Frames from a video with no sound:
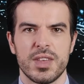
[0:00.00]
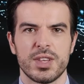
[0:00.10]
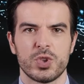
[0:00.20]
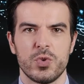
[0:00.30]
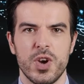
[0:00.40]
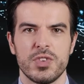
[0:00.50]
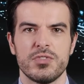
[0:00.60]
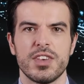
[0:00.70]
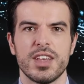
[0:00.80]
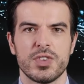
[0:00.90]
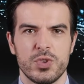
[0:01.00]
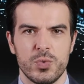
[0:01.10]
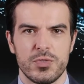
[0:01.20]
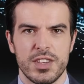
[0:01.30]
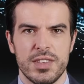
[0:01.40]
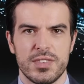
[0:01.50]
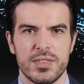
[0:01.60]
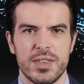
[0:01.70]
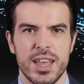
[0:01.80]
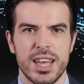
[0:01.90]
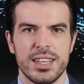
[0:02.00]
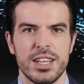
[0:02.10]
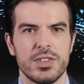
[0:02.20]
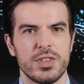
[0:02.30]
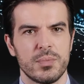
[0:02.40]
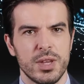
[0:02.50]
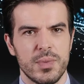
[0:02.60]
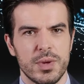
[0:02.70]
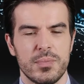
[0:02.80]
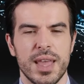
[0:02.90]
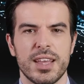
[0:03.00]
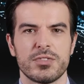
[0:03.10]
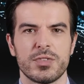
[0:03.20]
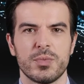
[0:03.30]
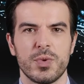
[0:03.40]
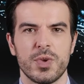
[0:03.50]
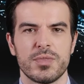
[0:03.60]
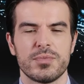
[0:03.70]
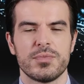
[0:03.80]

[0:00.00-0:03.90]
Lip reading: that draws fans to events and keeps them coming back for more.